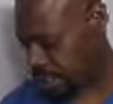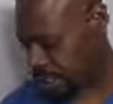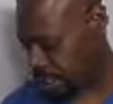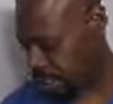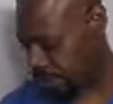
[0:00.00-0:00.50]

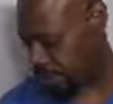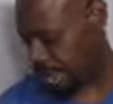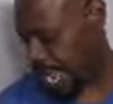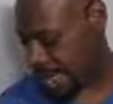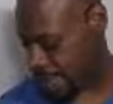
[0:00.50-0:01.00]
So for
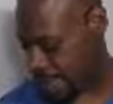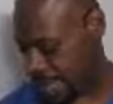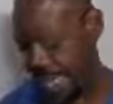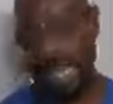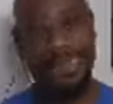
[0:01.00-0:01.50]
calories,
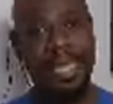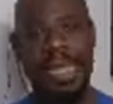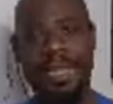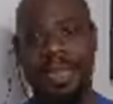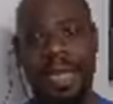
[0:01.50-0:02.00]
I ended up
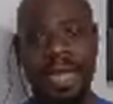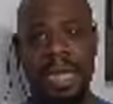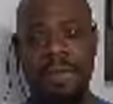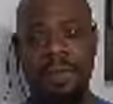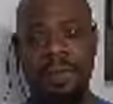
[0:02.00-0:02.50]
eating
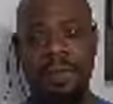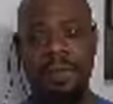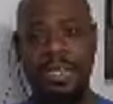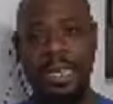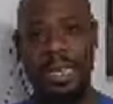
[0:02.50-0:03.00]

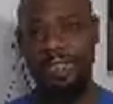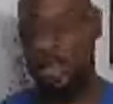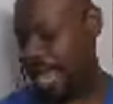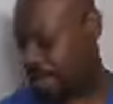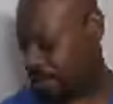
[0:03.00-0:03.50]
1,400
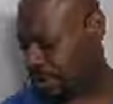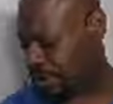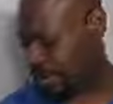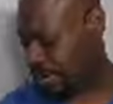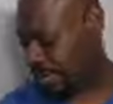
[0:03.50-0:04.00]
calories
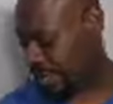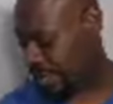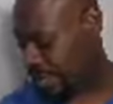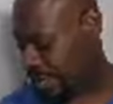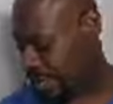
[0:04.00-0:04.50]
for the
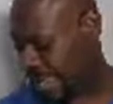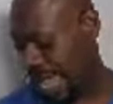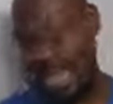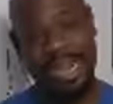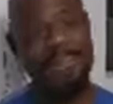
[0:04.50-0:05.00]
day.
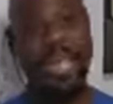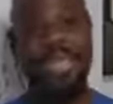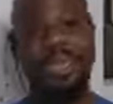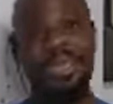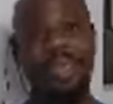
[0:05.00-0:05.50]
I ended up
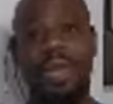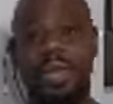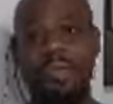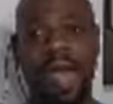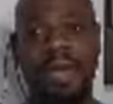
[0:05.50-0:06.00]
getting
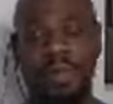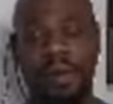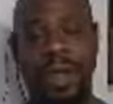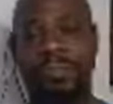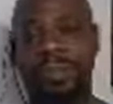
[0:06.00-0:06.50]
35
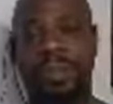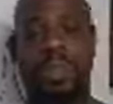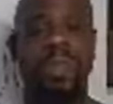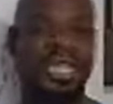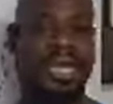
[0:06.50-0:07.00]
grams of
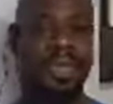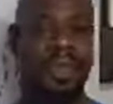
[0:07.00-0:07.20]
protein.